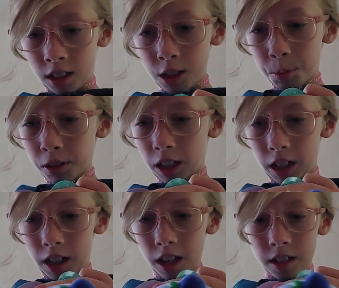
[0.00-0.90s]
his
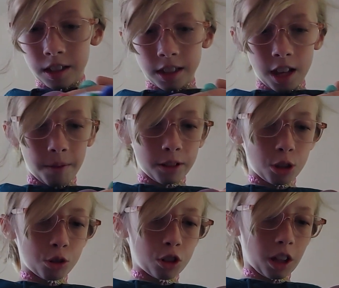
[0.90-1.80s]
birthday is 7th,
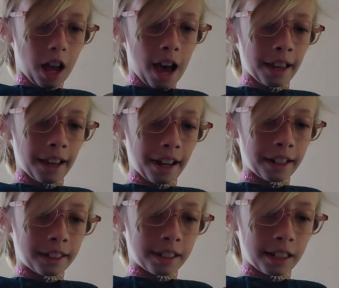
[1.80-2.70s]
so July
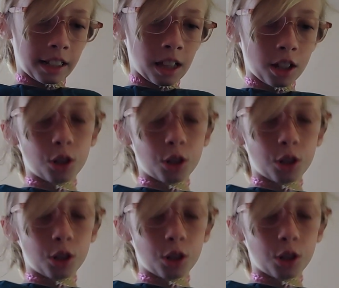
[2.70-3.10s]
18th,